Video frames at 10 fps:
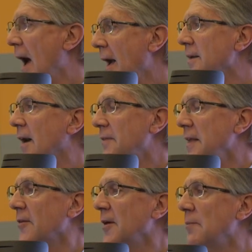And I
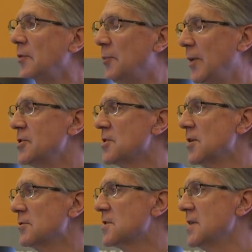think there are a number of
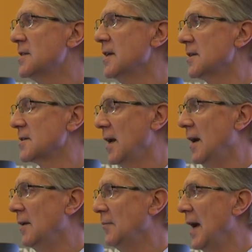pressures on cities
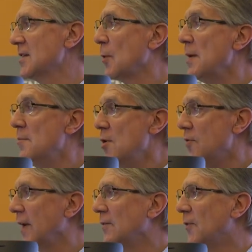um, as we're
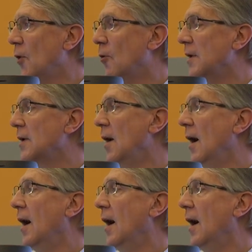moving forward.